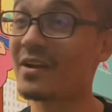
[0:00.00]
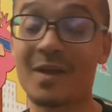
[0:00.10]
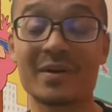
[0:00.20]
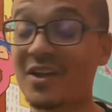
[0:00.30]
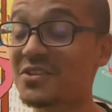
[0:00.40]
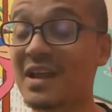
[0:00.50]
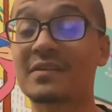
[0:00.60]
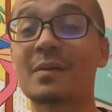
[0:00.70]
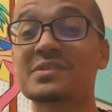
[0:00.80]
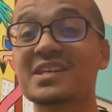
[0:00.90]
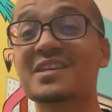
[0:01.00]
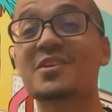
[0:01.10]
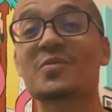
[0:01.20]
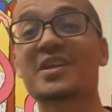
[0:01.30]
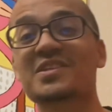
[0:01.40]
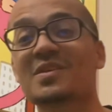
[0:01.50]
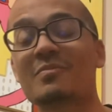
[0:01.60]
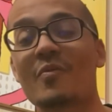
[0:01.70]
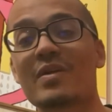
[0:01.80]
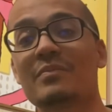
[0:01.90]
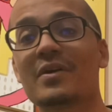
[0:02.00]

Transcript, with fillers: and everybody else gonna have to come see Ian Green at some point.